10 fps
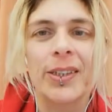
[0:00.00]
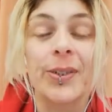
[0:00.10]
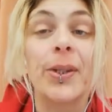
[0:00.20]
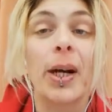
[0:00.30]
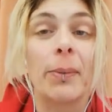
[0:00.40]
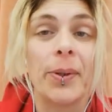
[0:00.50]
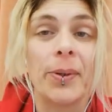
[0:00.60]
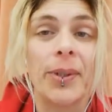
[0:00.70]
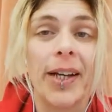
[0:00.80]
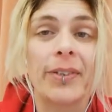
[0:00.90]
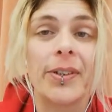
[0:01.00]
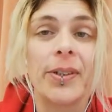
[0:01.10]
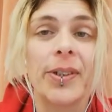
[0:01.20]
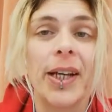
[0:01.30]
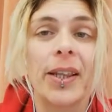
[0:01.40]
do come along and have a
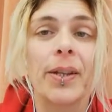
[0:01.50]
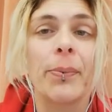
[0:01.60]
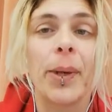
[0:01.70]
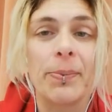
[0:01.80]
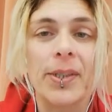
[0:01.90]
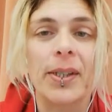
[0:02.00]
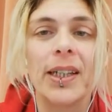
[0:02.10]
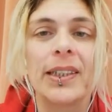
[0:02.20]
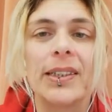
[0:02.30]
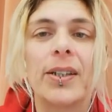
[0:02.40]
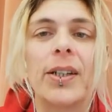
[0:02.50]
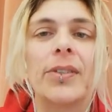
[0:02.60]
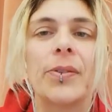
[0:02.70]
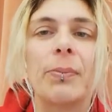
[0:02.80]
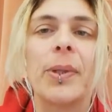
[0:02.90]
look at the website.
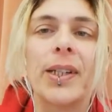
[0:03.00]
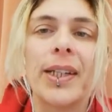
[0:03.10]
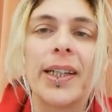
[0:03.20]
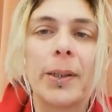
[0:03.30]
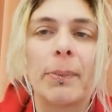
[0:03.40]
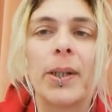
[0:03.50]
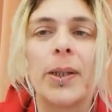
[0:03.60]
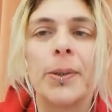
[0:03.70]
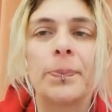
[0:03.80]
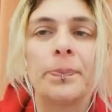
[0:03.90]
I've put the link below.